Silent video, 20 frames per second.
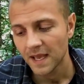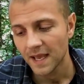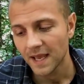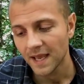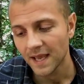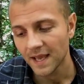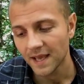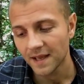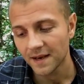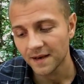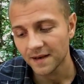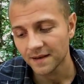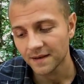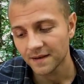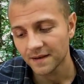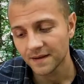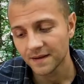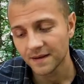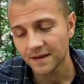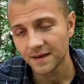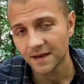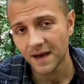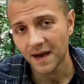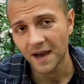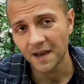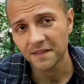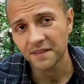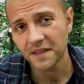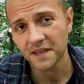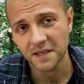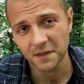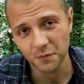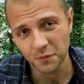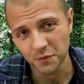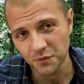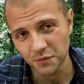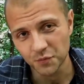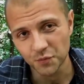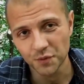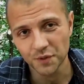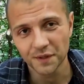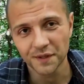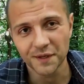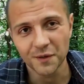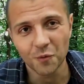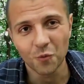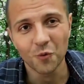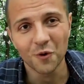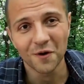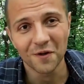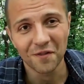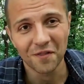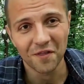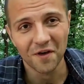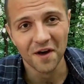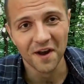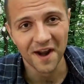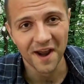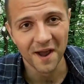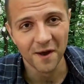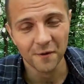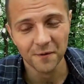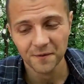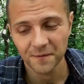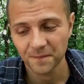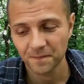And I think it was really well thought out.